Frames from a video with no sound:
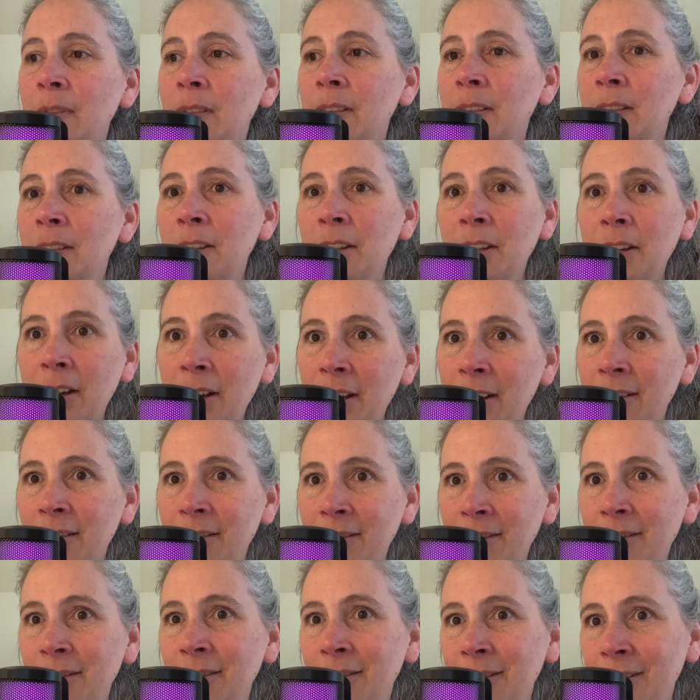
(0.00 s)
the
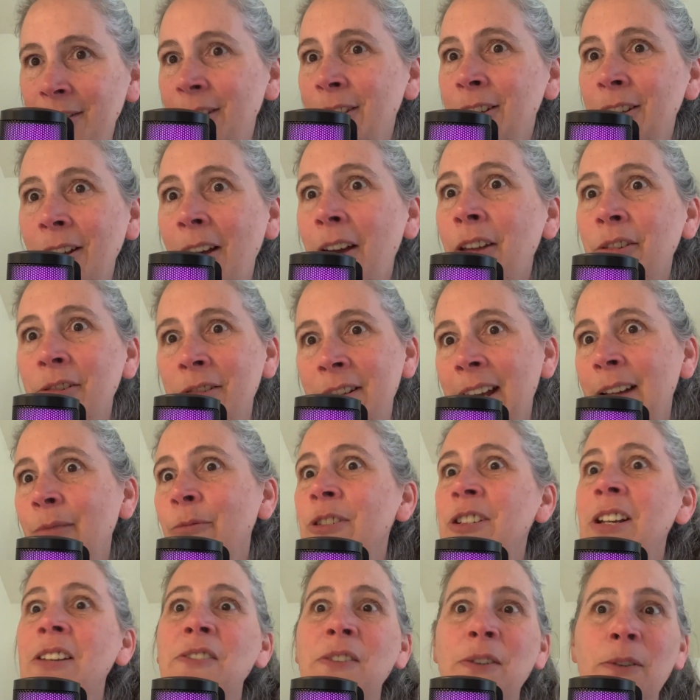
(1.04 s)
other town,
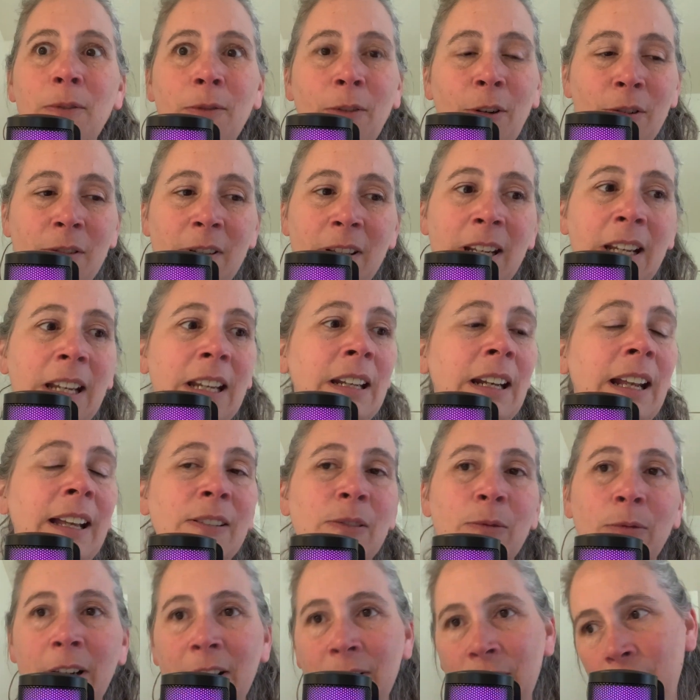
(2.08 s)
which has a university and
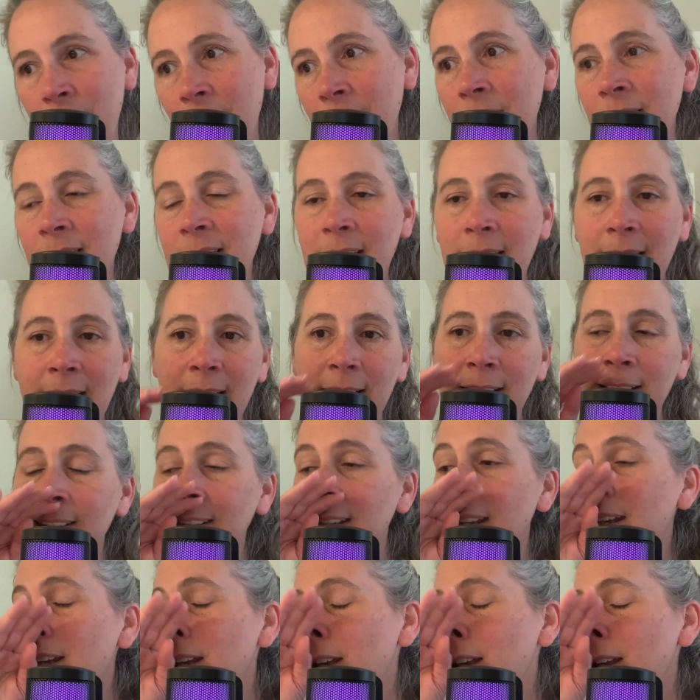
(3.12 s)
has restaurants. It has